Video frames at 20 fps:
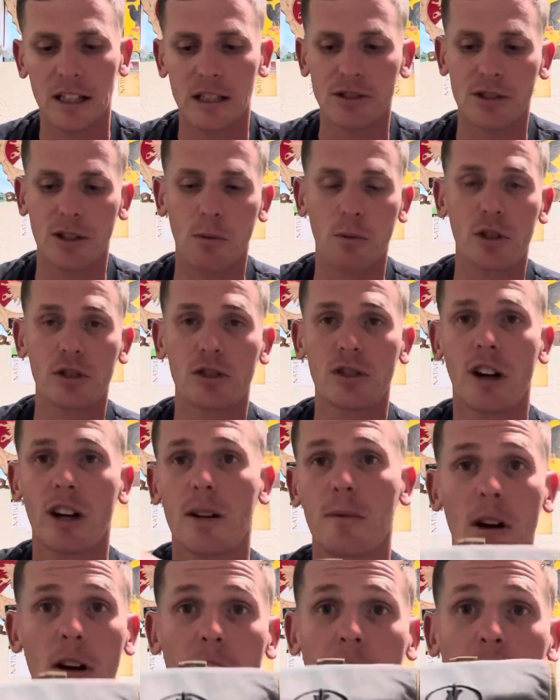So I'm going to talk
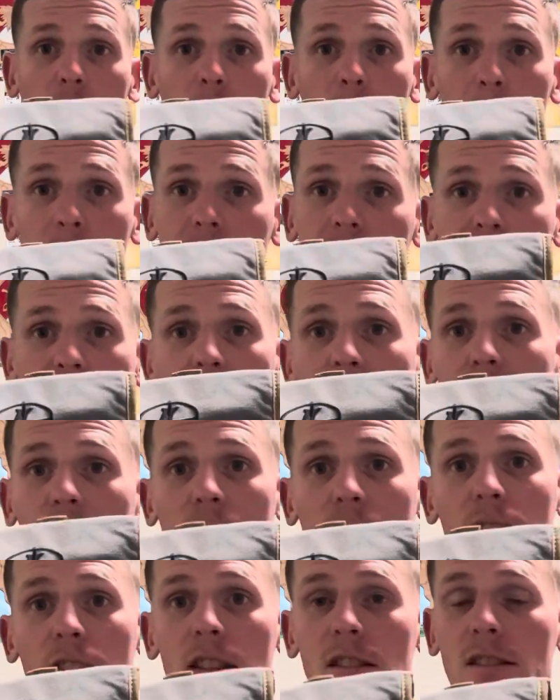about how amazing I
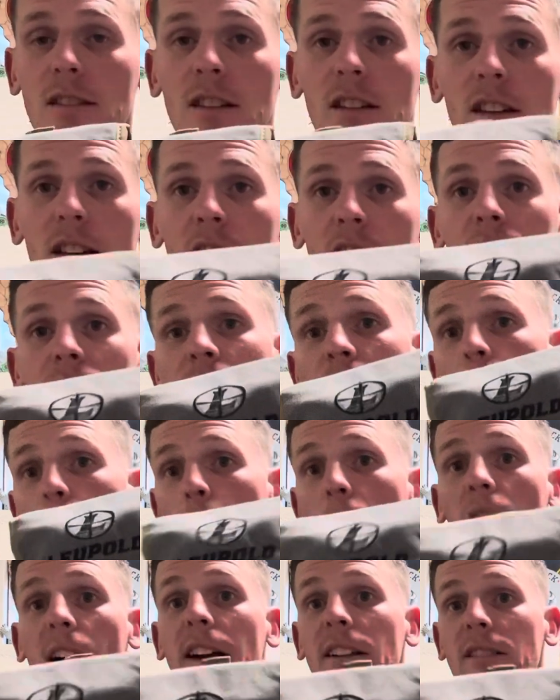think this thing is and
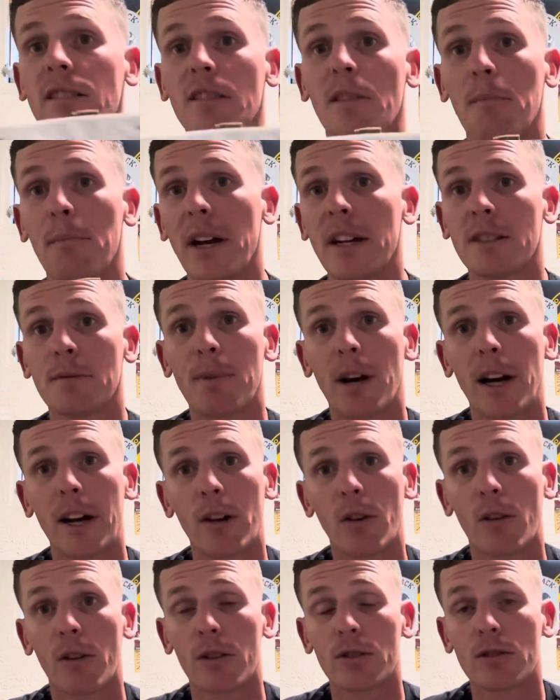why it's the best bino
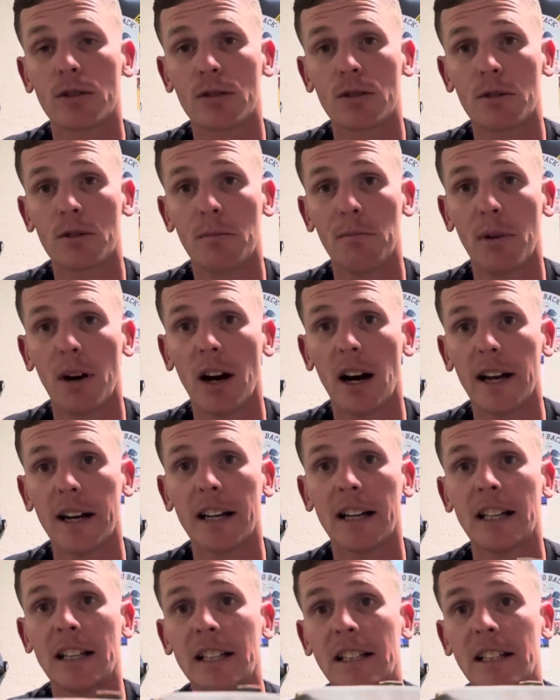harness you should buy.